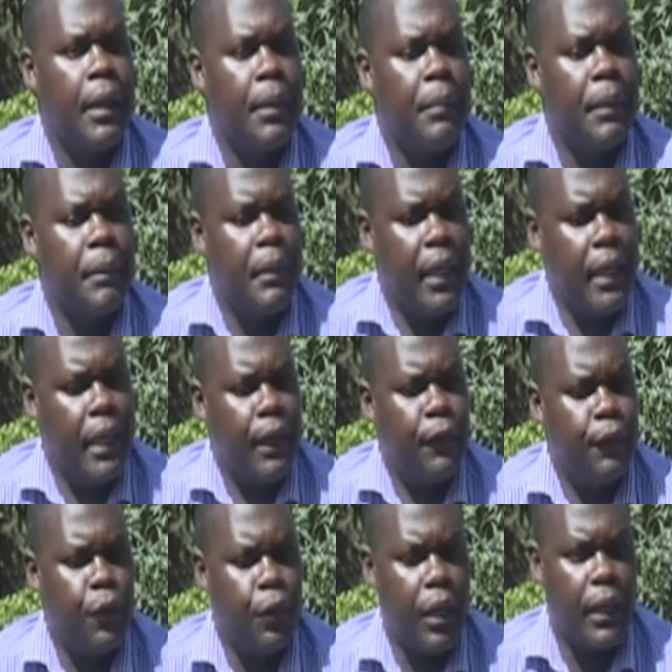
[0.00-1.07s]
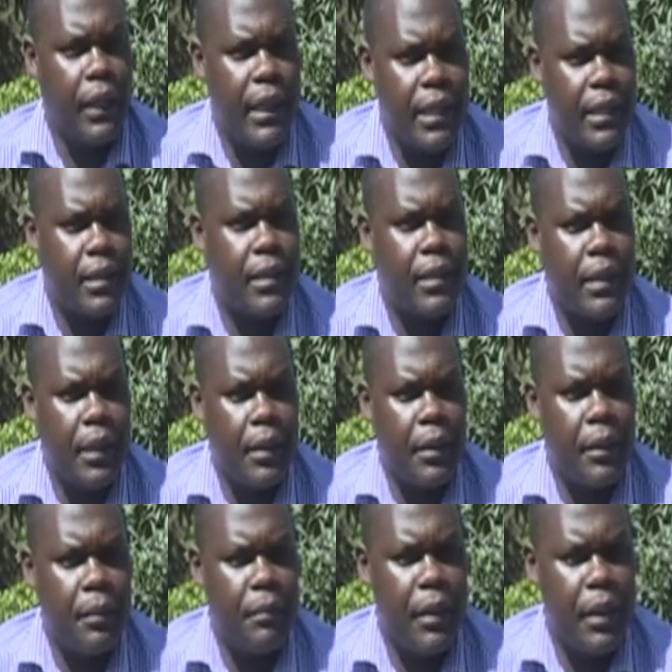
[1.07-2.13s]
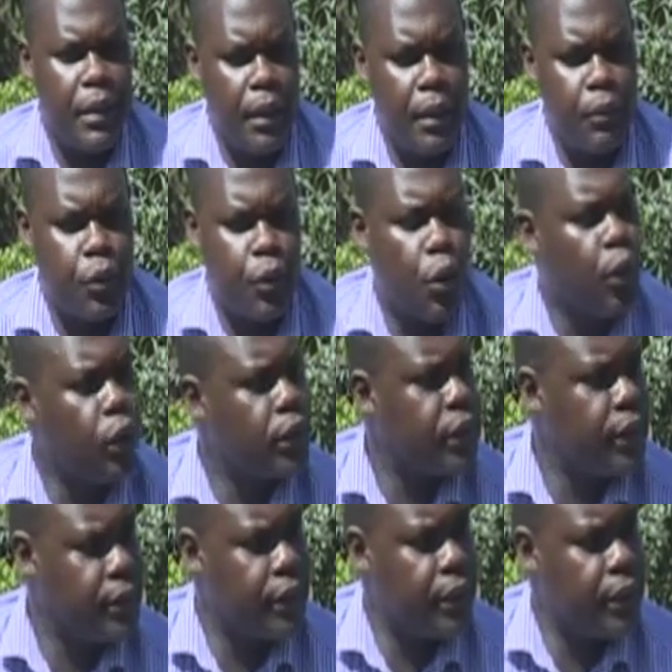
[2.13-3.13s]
but mainly for at least medium to hot